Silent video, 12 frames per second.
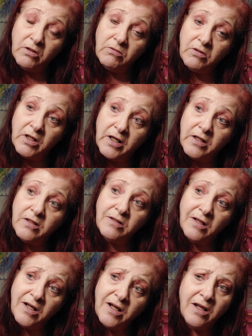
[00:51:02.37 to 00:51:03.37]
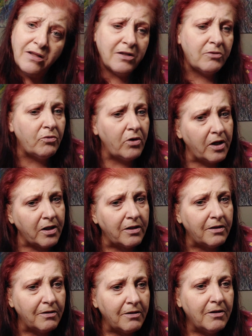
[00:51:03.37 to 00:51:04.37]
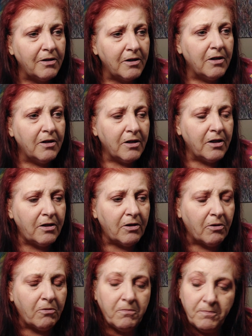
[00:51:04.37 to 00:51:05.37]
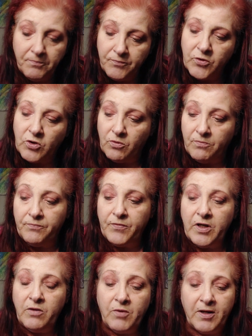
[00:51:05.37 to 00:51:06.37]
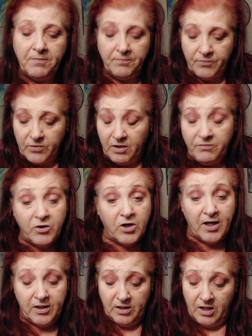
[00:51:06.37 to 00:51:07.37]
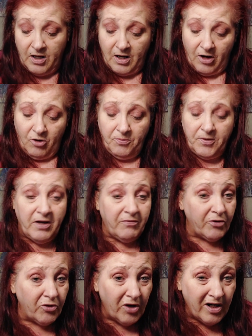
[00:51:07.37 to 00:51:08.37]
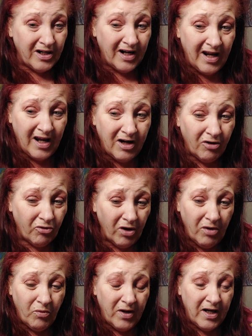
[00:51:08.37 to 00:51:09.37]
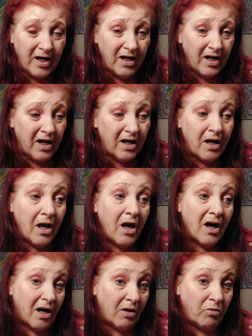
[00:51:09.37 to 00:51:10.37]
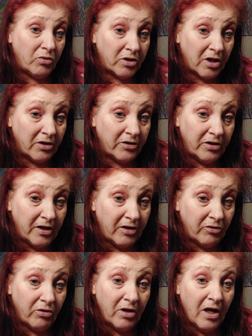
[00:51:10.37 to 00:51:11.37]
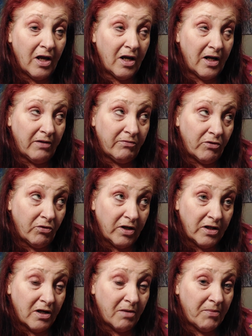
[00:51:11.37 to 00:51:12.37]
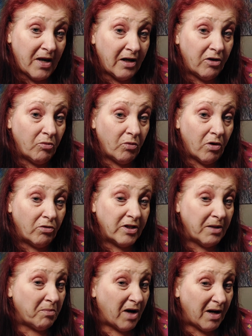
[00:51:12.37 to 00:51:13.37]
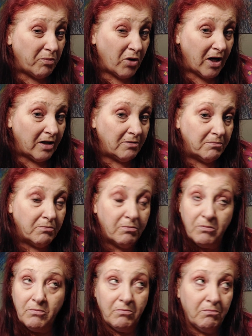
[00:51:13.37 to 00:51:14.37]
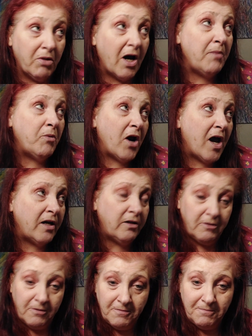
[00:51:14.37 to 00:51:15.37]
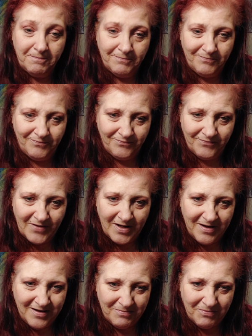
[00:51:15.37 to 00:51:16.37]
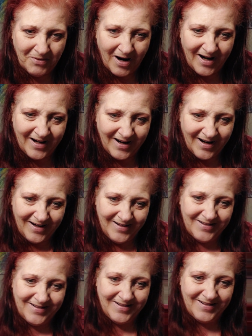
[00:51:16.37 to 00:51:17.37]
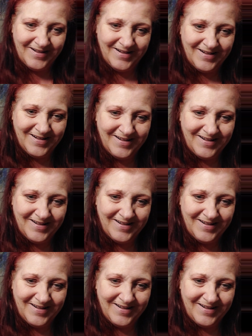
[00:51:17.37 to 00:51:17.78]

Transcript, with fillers: it'll click, and it's like, yeah, that's right. You know, so anyway, love you guys. I hope you have a great day and a great weekend, and I will talk to you later. Even though he's not back here, we'll all say bye, Brad. Bye, Brad! Bye, guys. Bye,